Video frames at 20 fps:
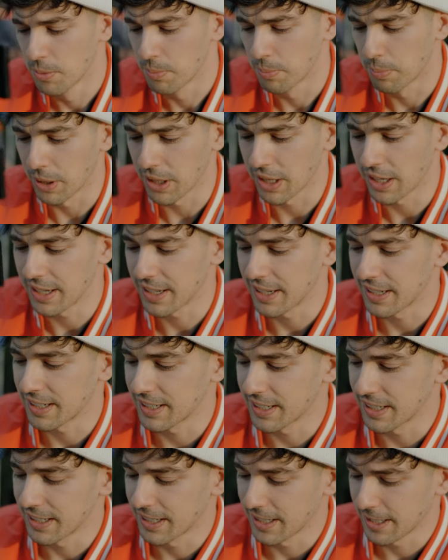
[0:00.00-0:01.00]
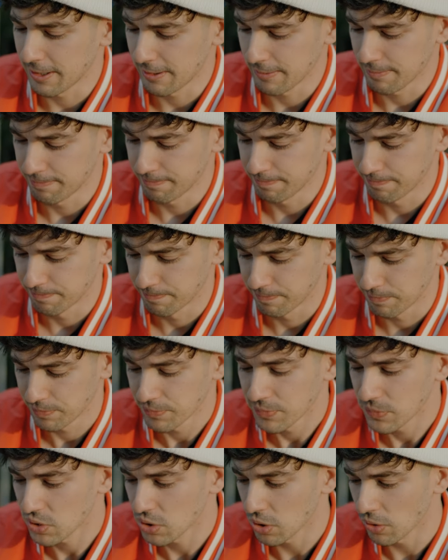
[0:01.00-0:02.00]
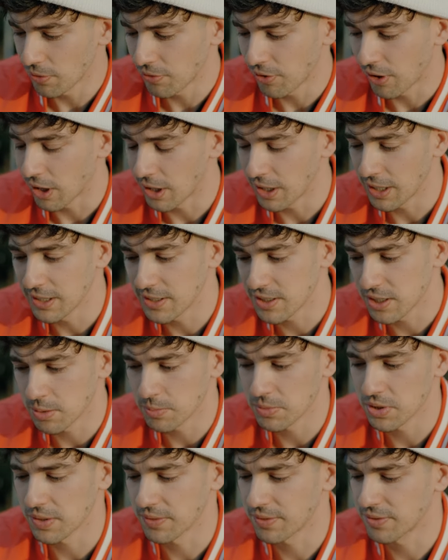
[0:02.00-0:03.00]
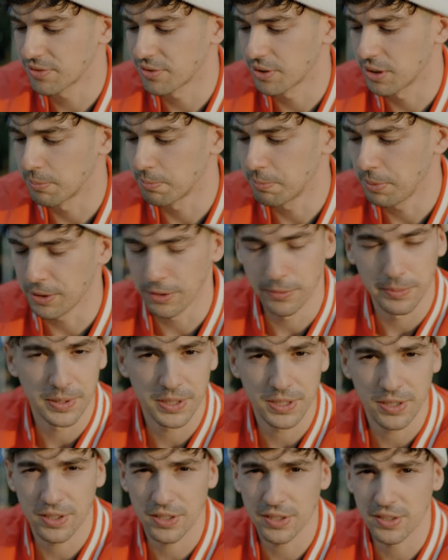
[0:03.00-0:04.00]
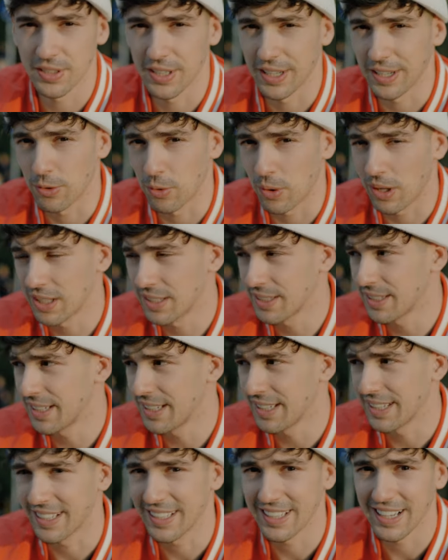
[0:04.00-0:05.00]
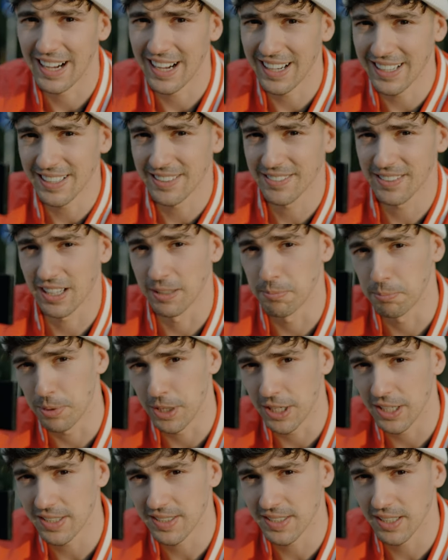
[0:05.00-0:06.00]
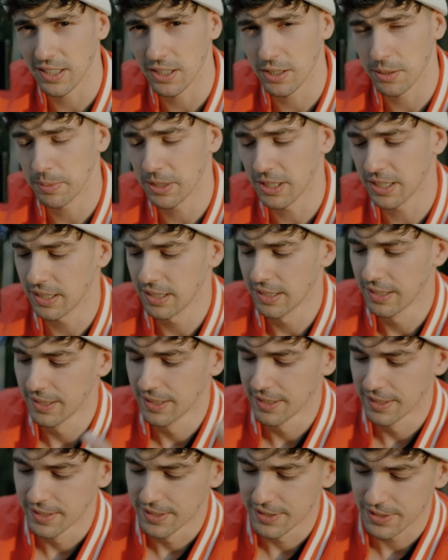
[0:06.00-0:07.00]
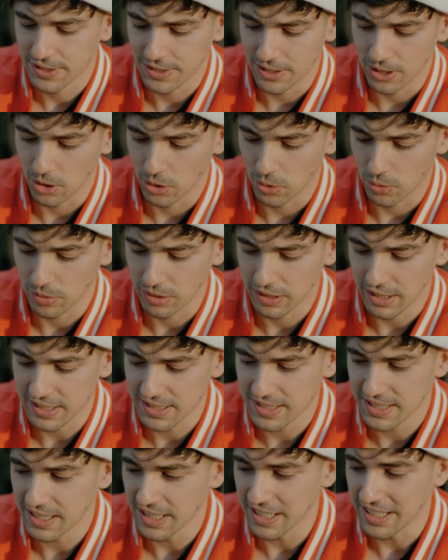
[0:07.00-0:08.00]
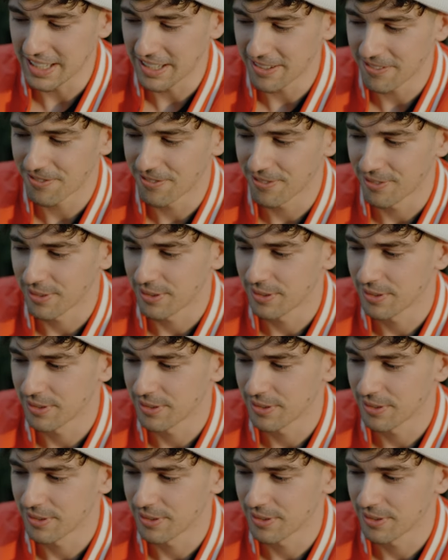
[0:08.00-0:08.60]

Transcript: But um, so far, in terms of uh, build materials and quality, it kind of compares a little bit. So let's see if